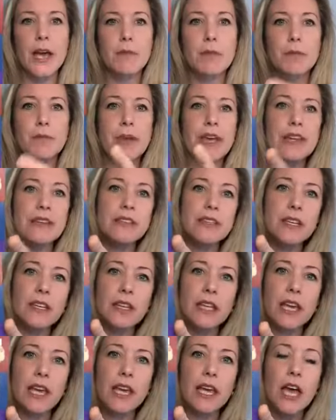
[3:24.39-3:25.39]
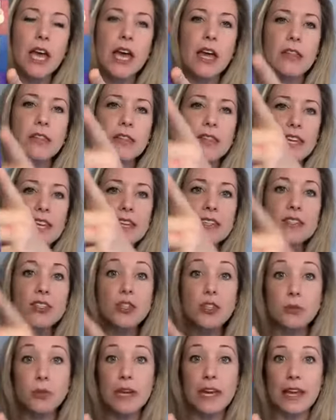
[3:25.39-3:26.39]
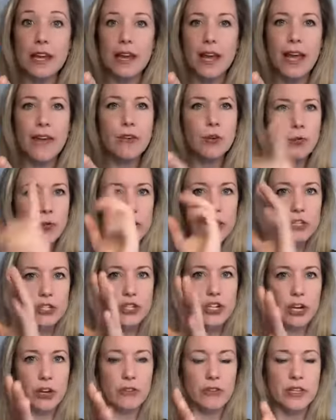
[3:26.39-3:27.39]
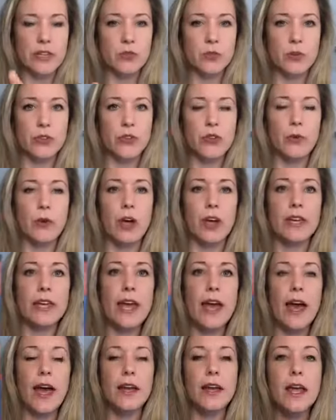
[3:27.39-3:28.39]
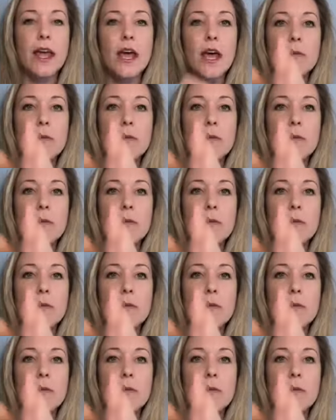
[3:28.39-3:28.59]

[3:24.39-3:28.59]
But basically, these three, and I haven't really shared this with you all yet,